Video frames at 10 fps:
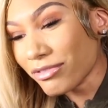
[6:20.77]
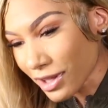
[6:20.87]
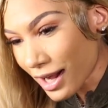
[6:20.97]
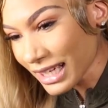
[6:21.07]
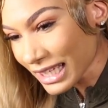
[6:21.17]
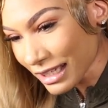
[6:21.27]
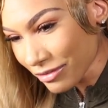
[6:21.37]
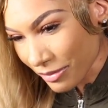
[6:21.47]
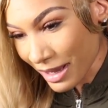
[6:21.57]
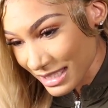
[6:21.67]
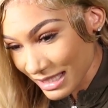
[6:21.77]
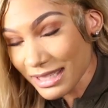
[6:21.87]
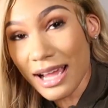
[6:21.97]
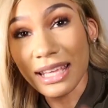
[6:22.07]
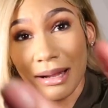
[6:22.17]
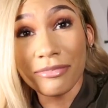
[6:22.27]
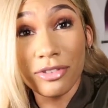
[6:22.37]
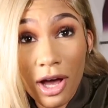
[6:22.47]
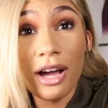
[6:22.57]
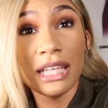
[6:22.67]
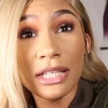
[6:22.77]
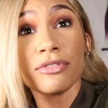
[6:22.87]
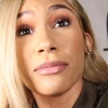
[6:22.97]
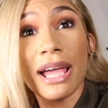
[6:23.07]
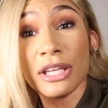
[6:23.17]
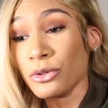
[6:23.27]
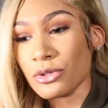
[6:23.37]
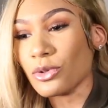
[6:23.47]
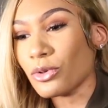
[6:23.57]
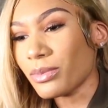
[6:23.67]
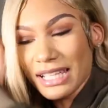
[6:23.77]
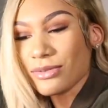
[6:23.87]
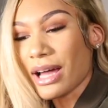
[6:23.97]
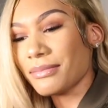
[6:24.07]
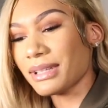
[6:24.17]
vlogging for my TikTok and I'm vlogging for my YouTube. That's why I'm